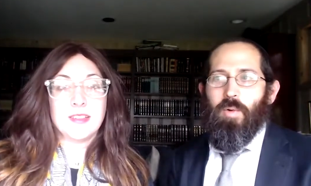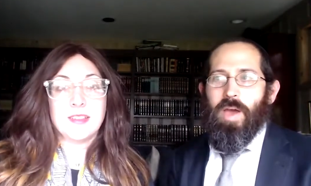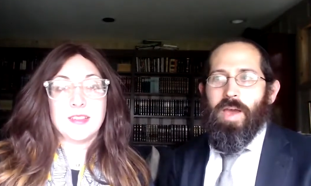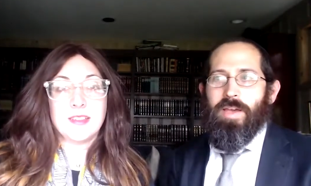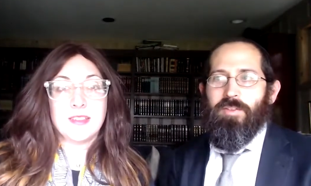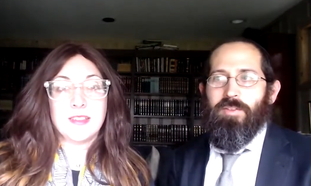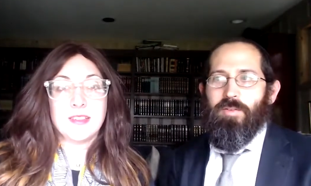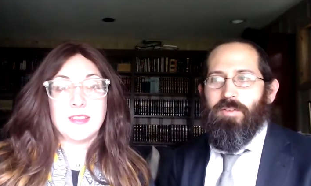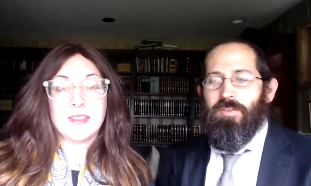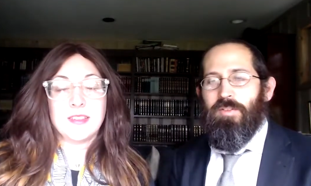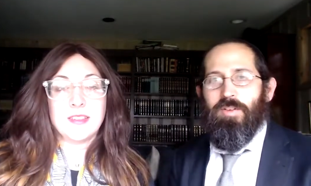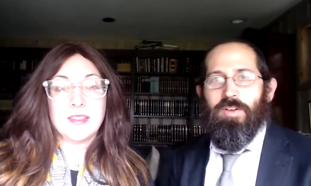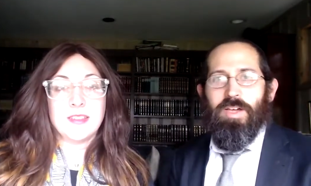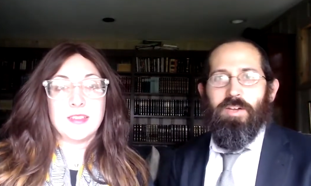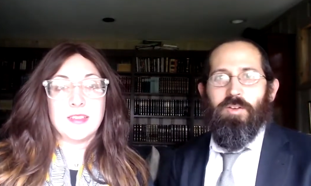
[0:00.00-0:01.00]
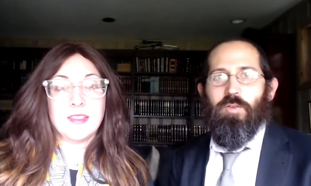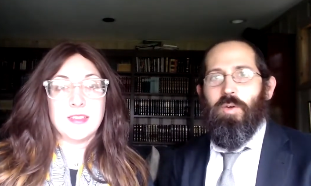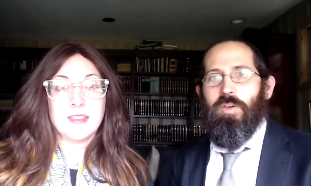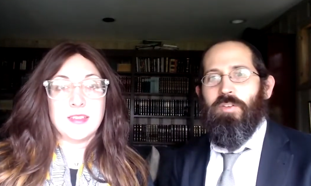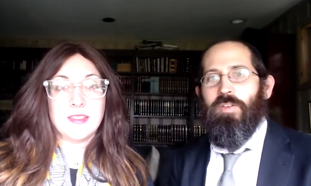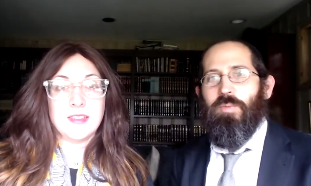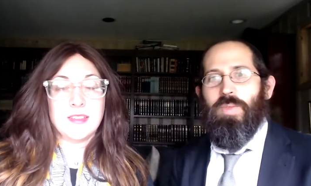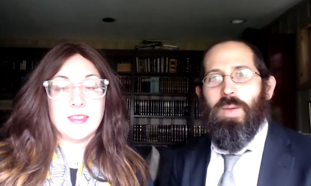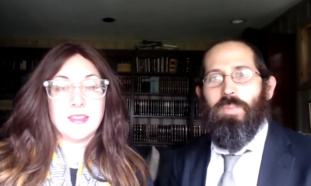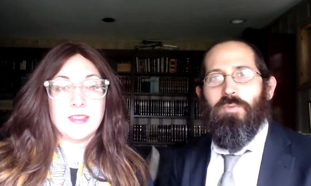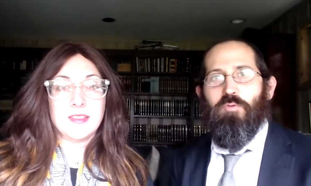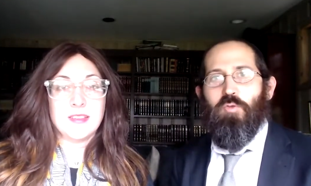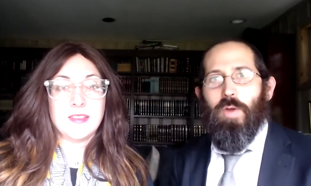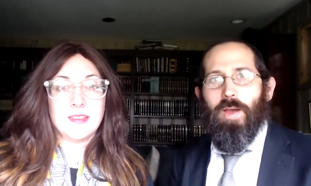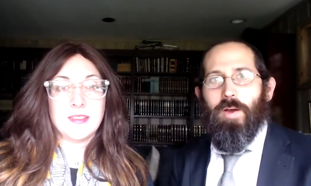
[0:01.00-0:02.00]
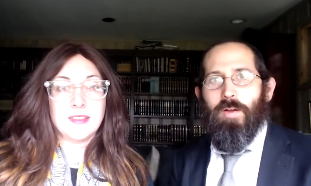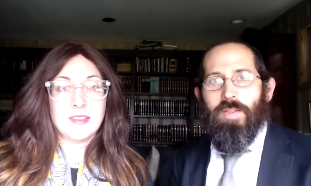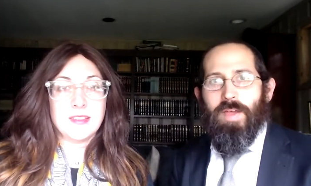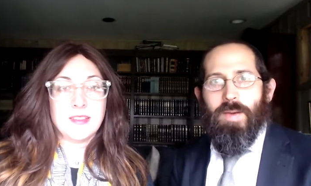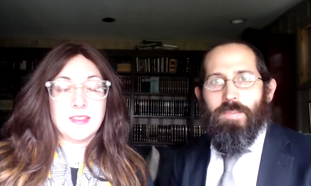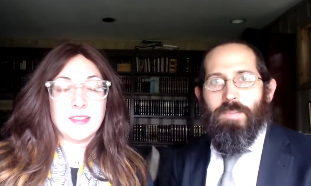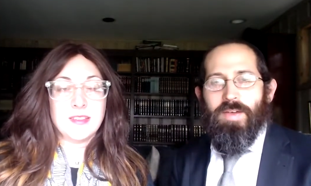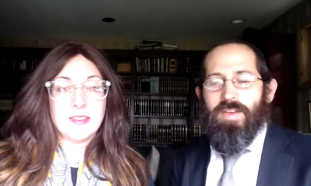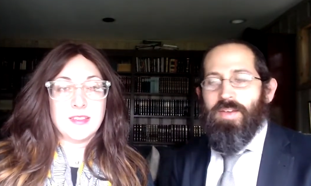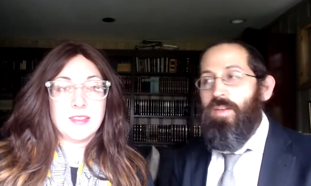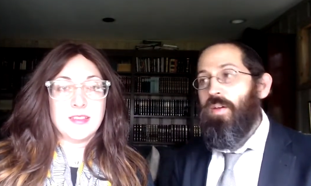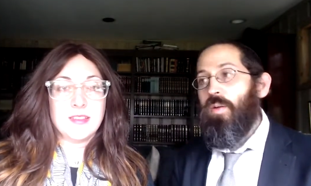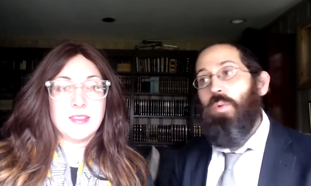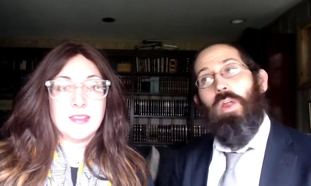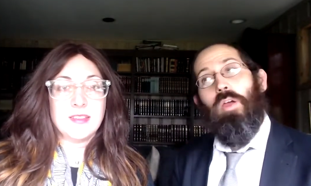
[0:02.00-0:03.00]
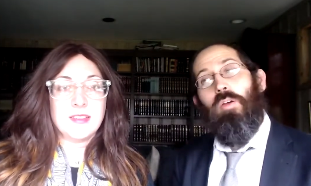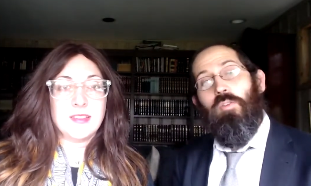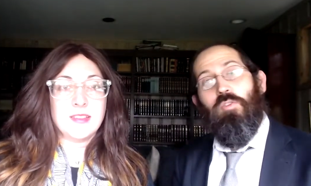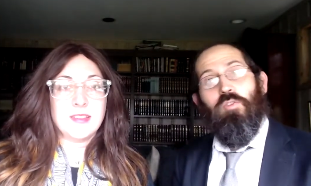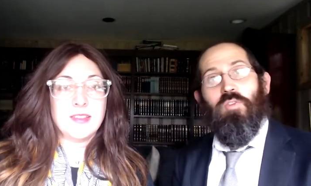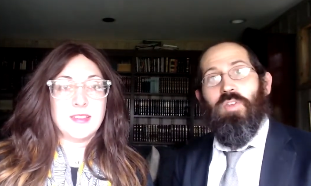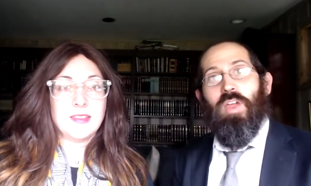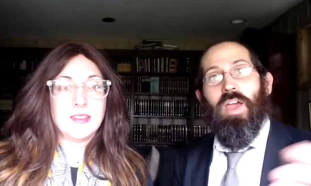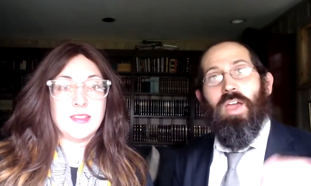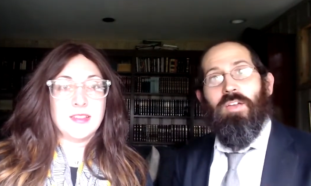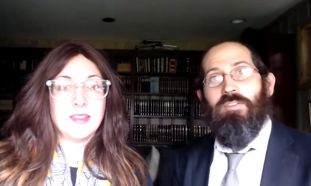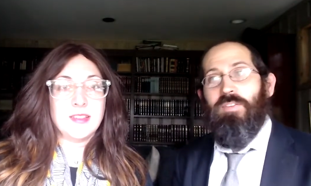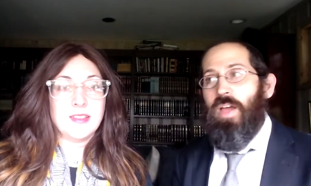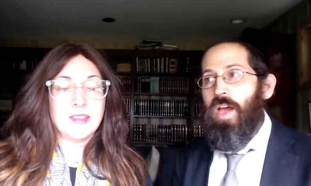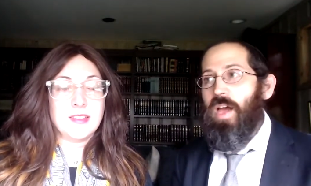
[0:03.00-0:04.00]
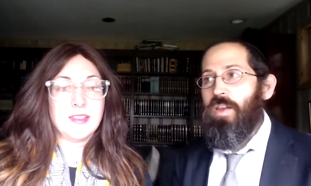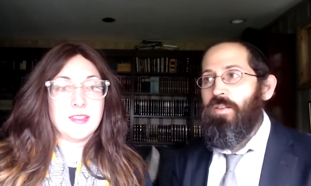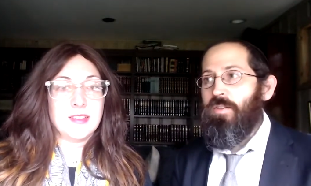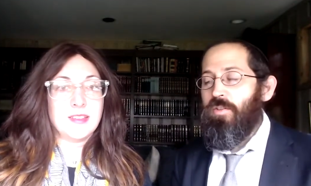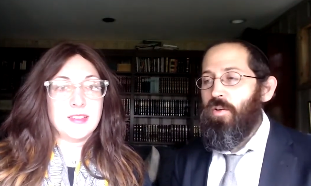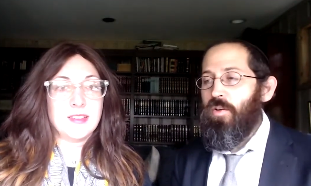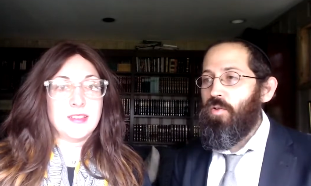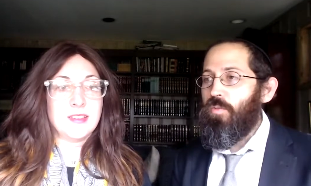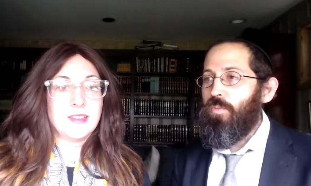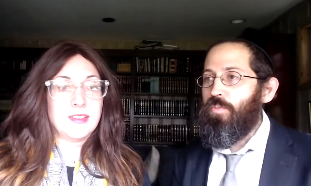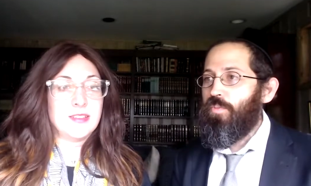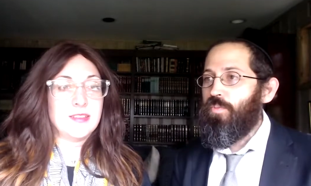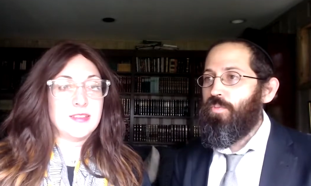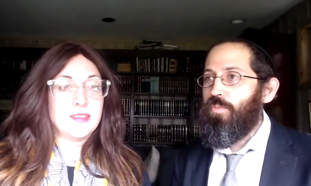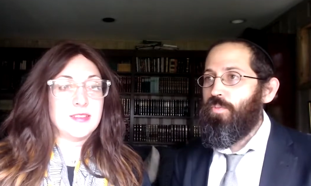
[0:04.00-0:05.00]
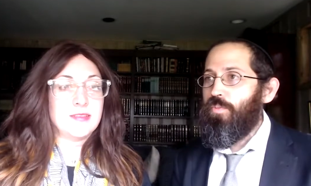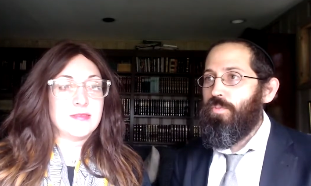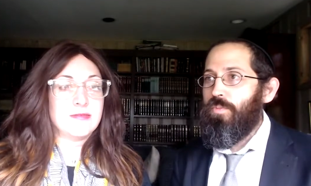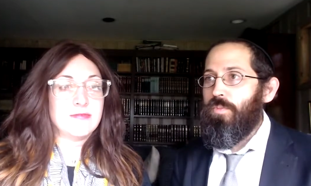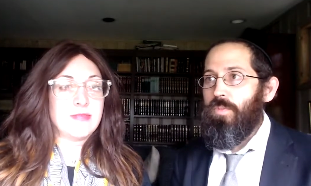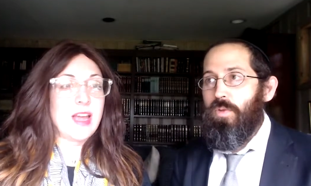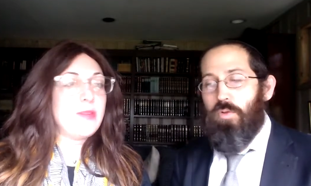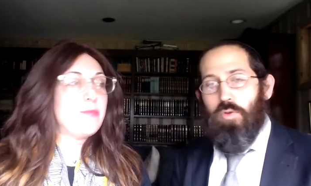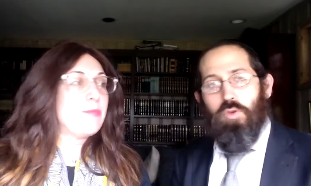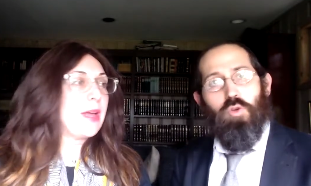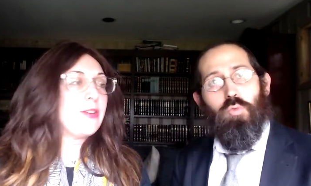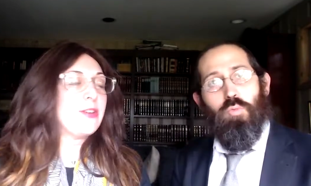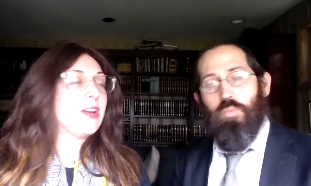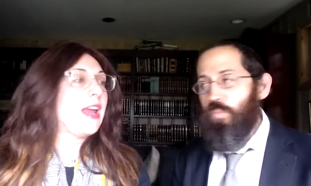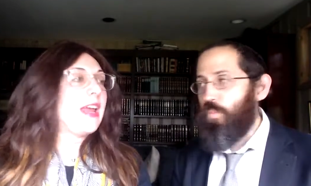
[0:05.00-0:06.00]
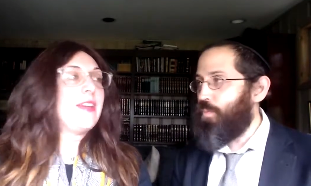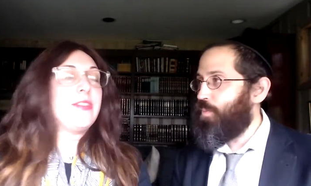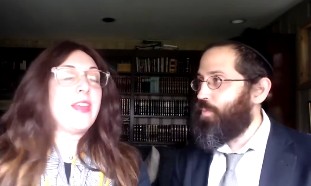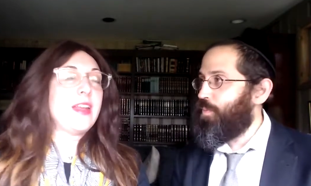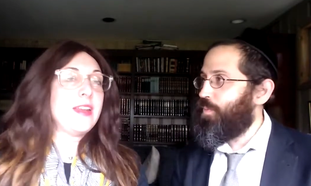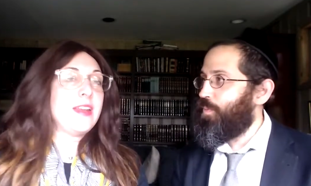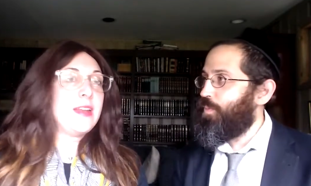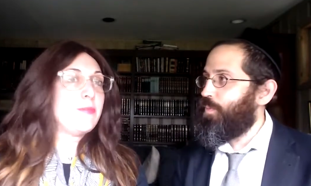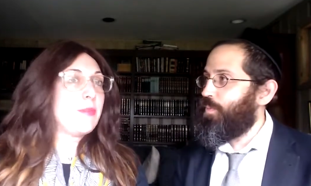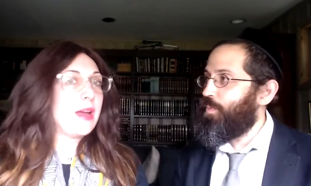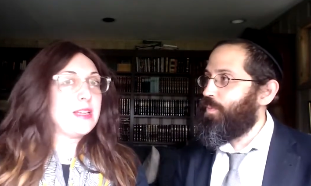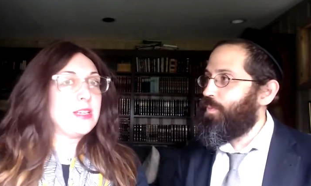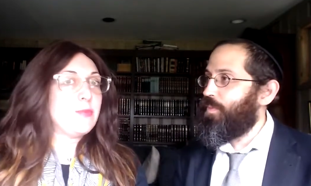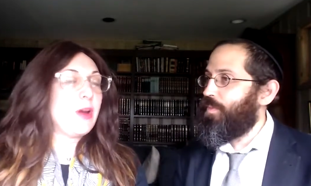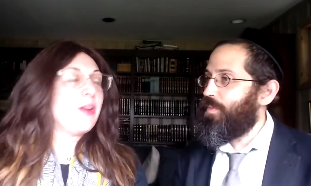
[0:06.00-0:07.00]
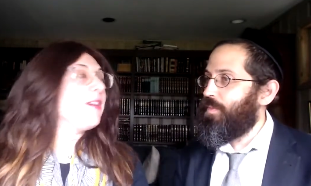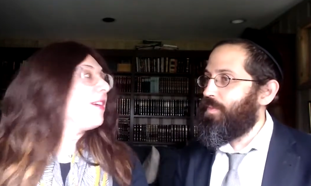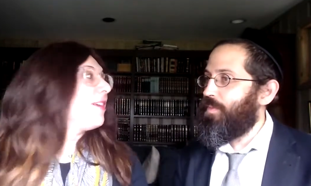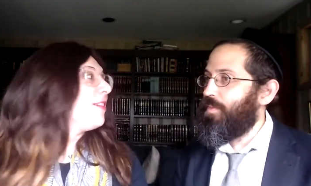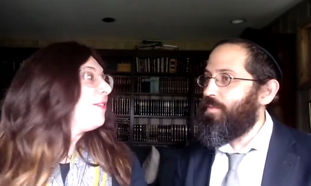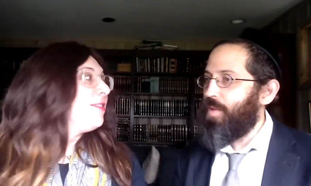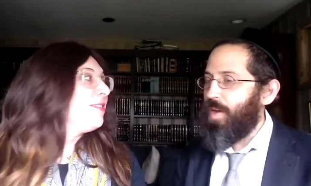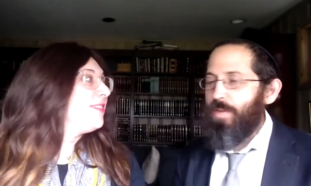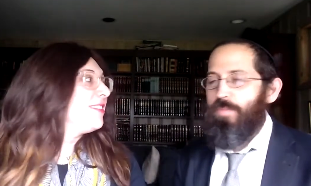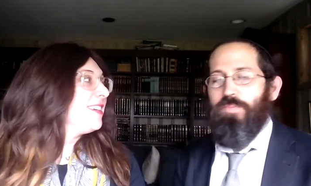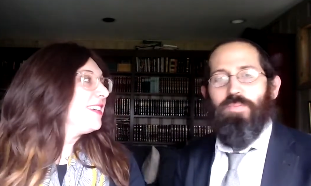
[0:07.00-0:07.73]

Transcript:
Speaker 1: way so it doesn't look like you're doing some type of trick on them. What I heard you say is that, you know,
Speaker 2: I better hand that in by tomorrow.
Speaker 1: Right.